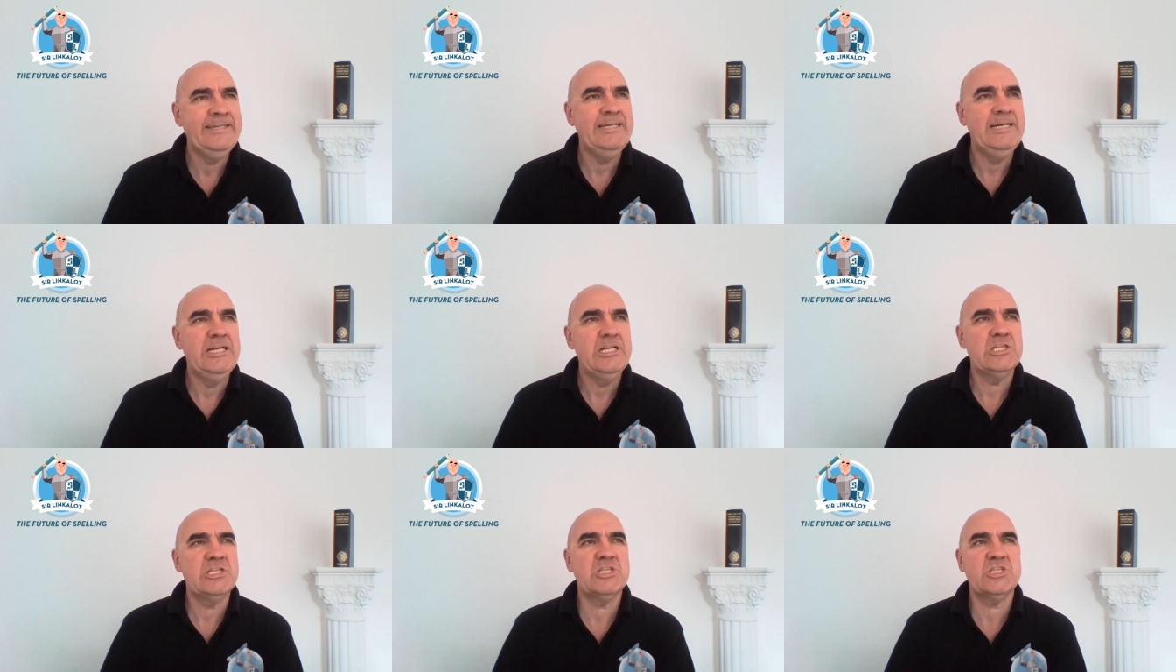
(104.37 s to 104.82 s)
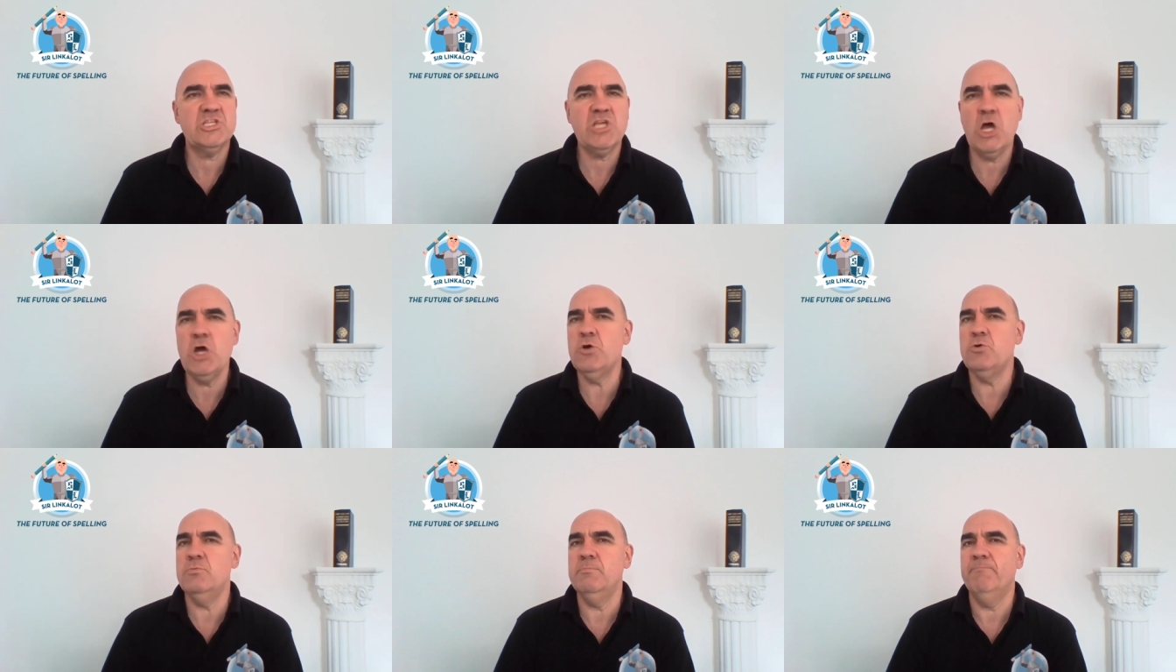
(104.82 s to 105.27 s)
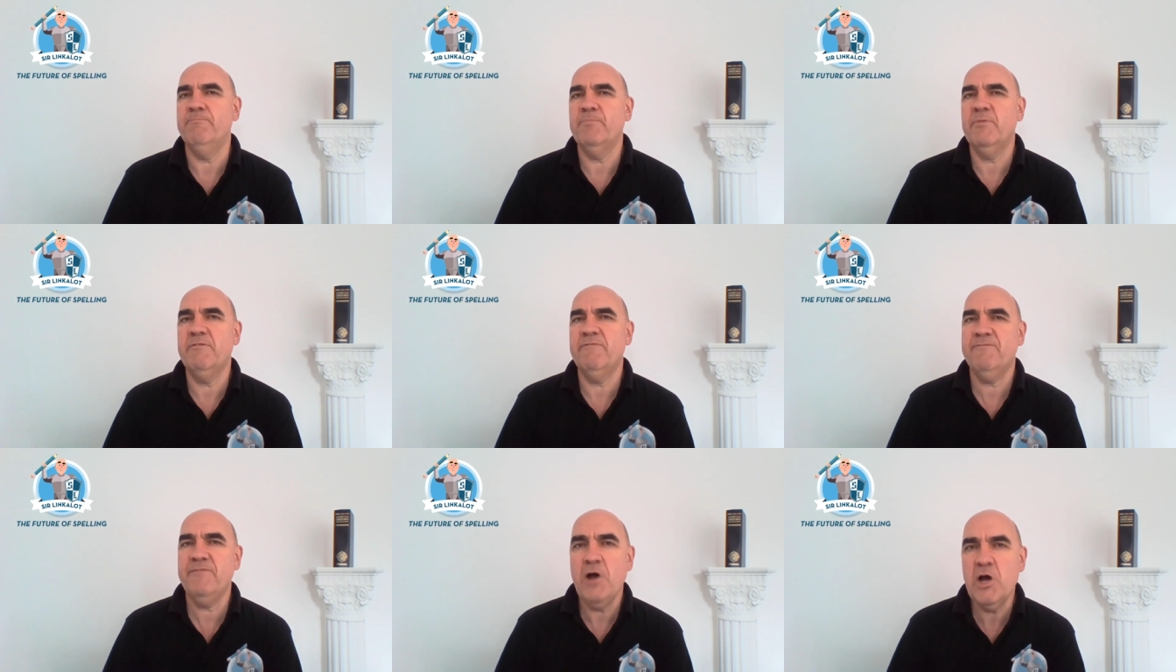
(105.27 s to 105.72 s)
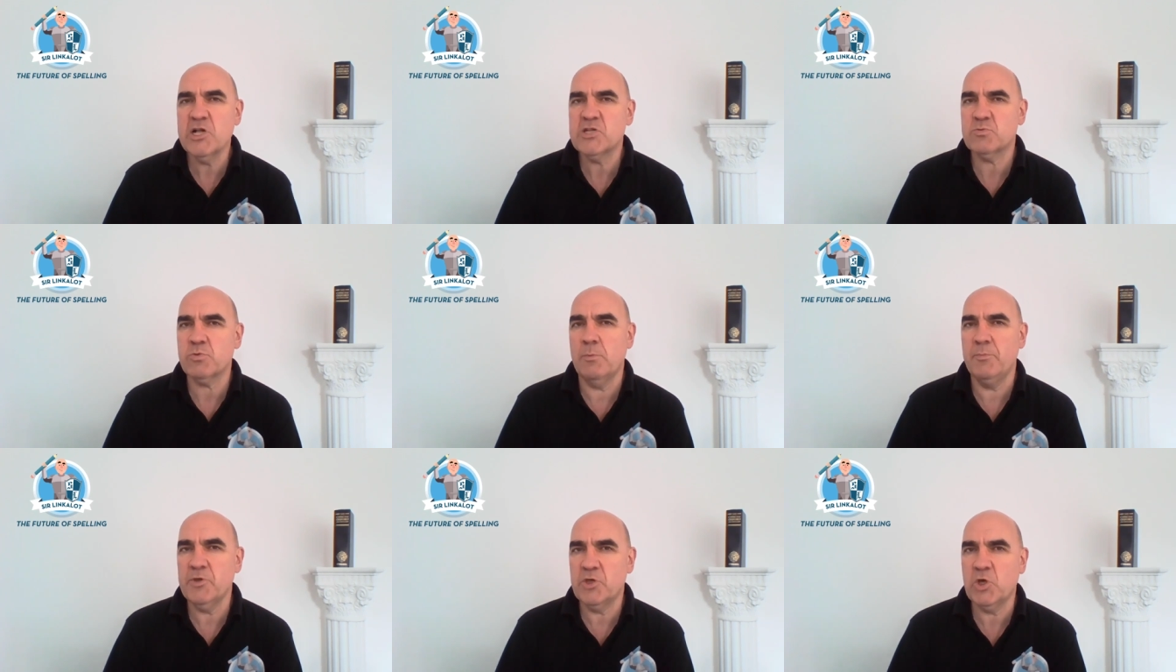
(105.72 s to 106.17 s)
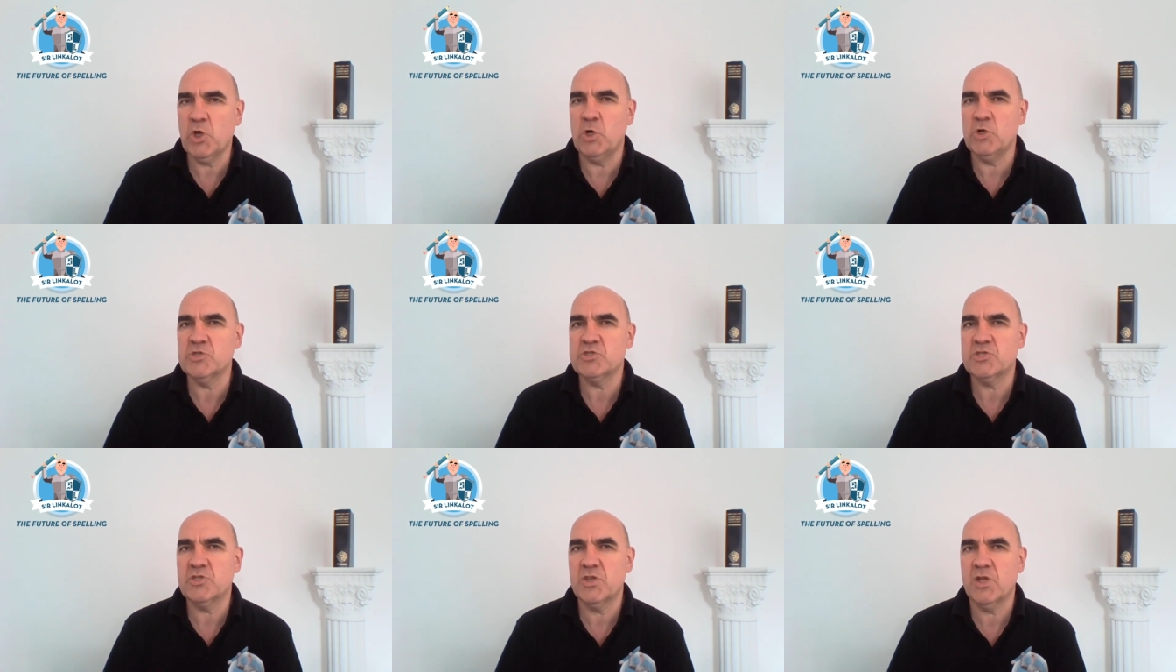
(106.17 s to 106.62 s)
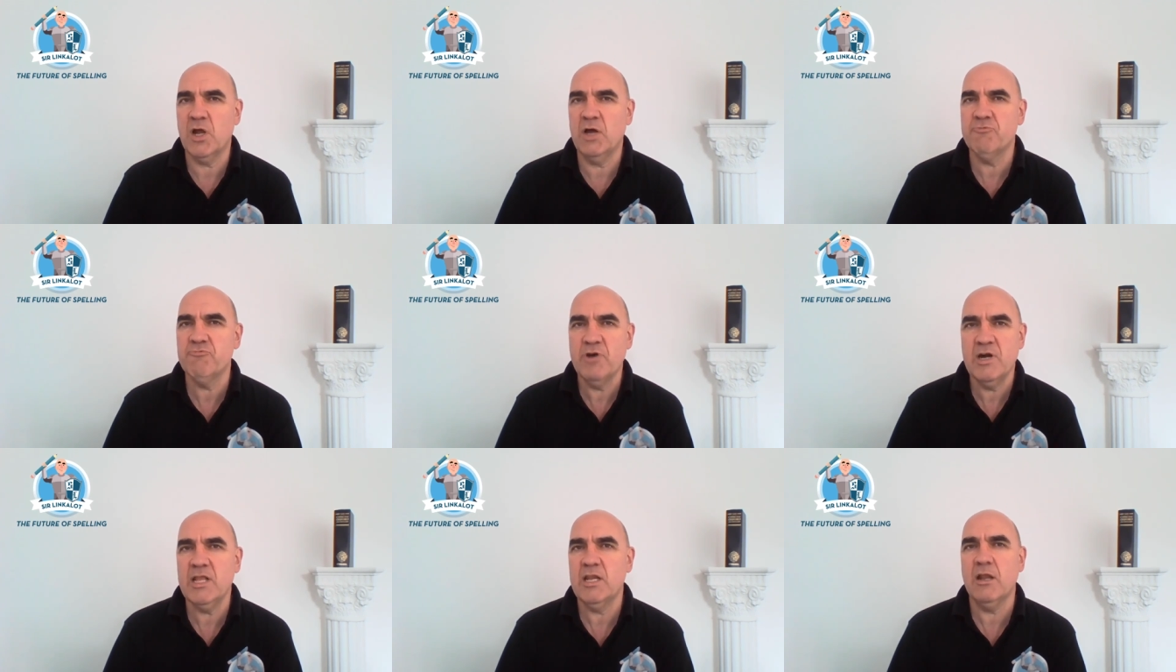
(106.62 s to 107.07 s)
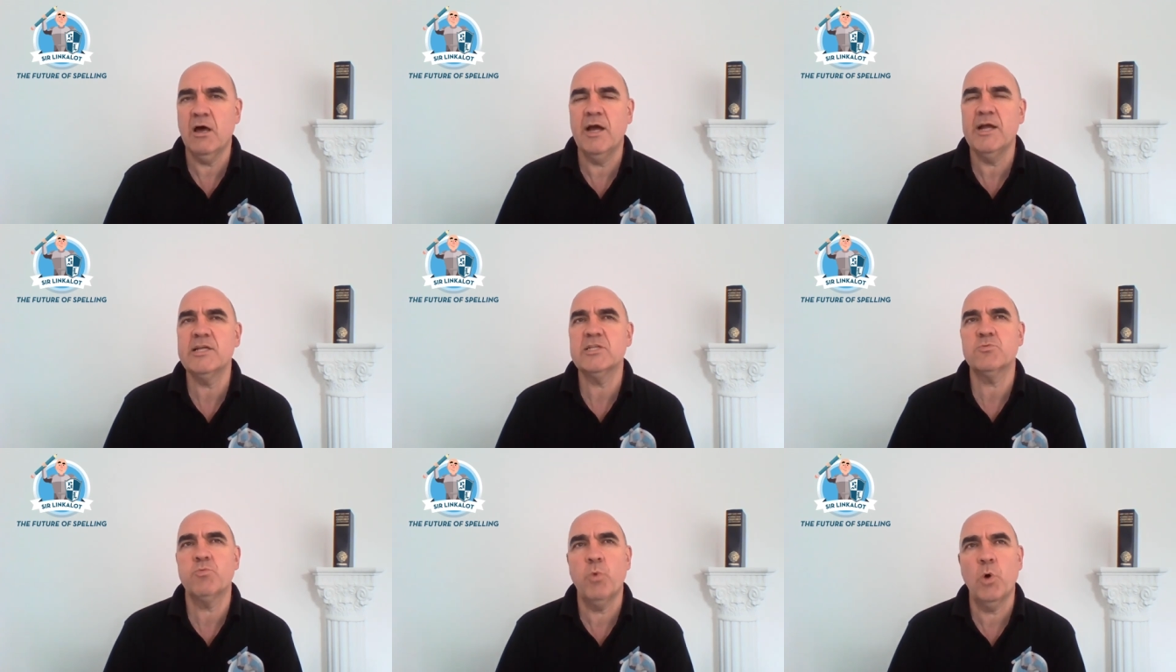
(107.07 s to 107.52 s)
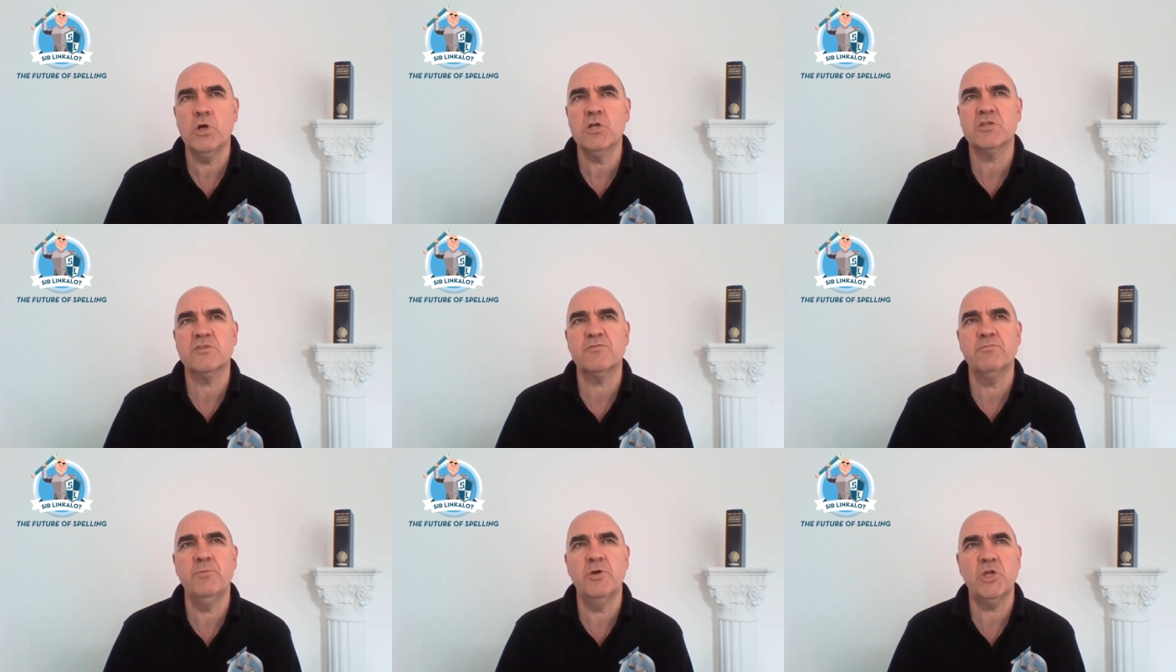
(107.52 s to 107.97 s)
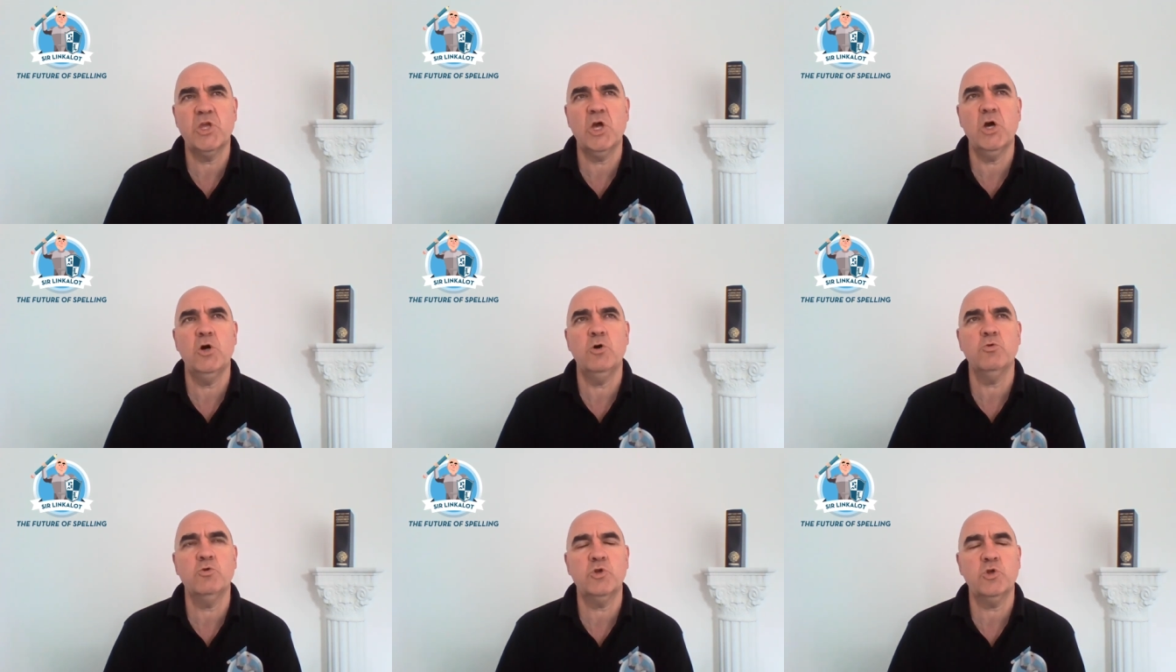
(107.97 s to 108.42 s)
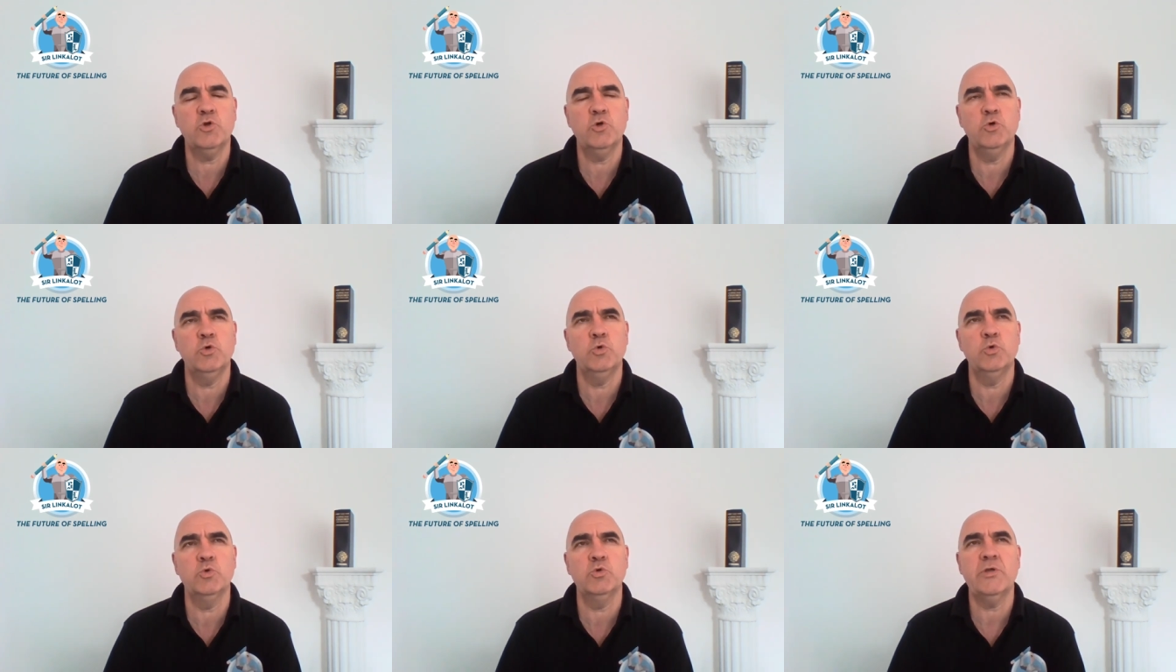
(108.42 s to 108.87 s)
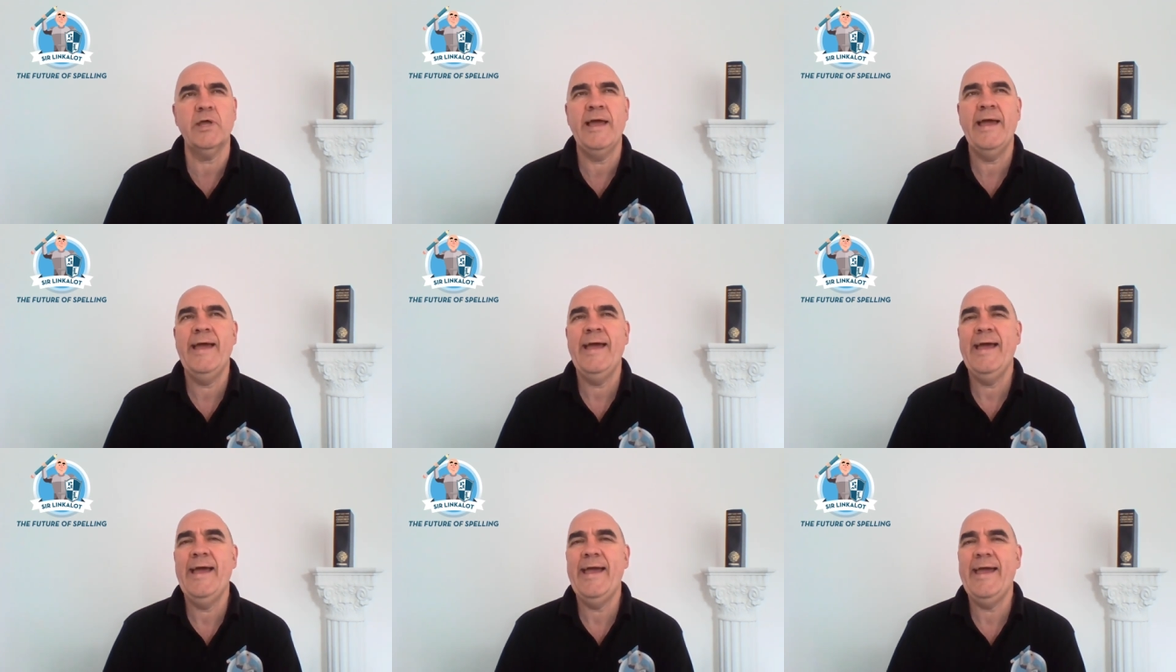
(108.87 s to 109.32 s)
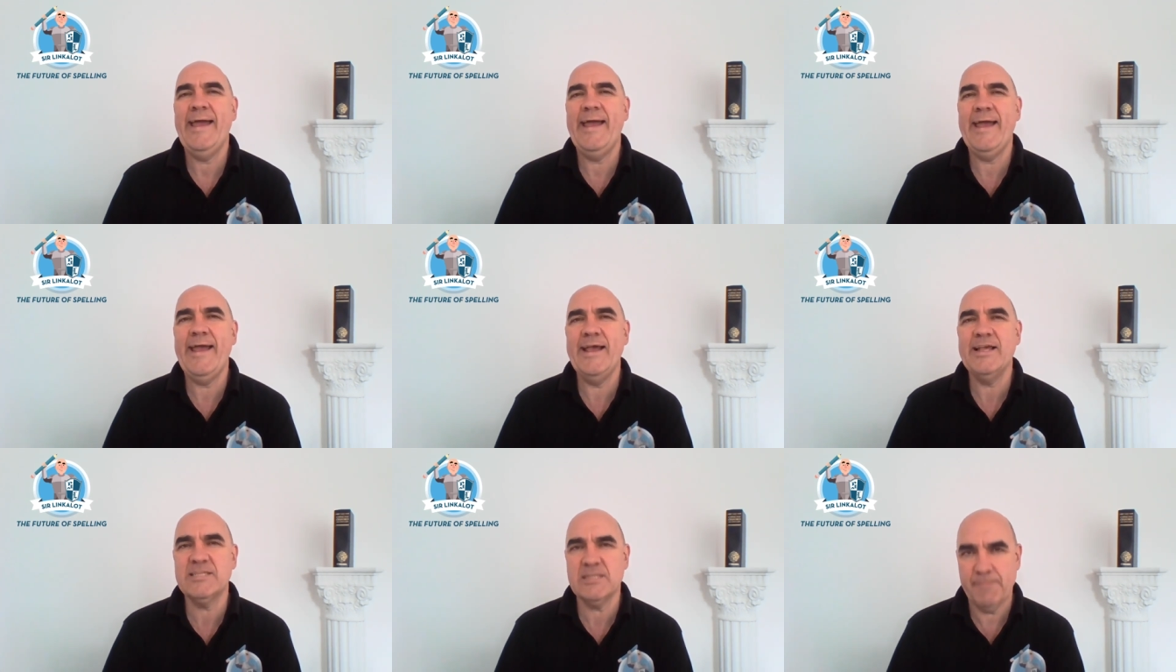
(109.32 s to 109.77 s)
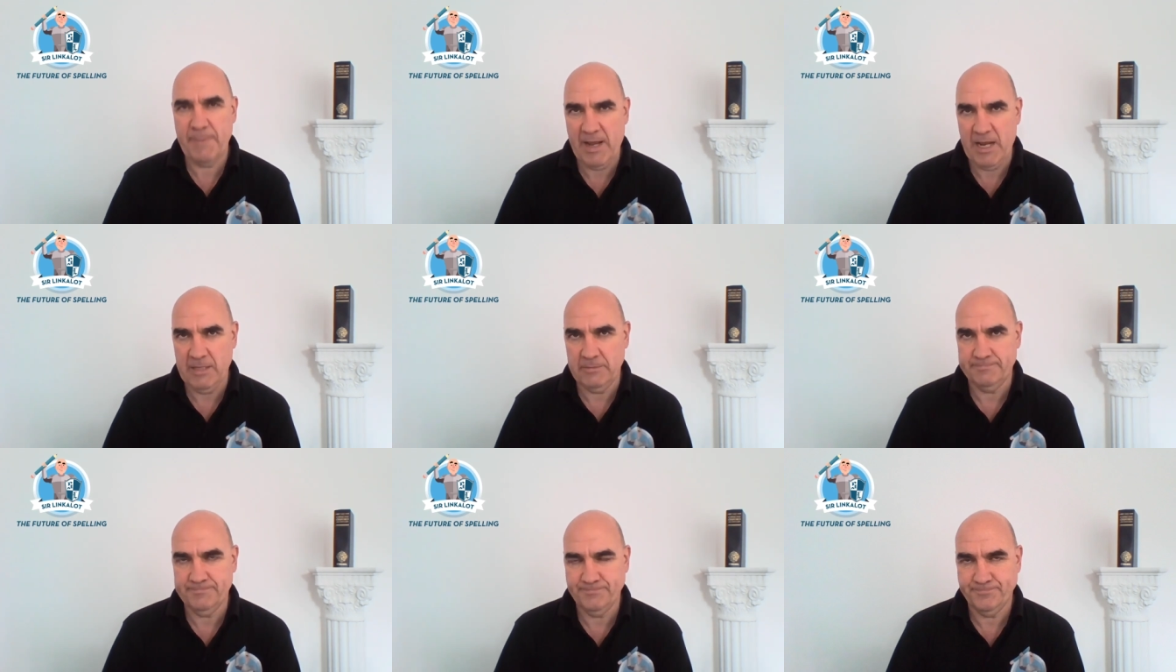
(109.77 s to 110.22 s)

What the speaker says: So the first one we got that I really liked was from a girl called Isabella.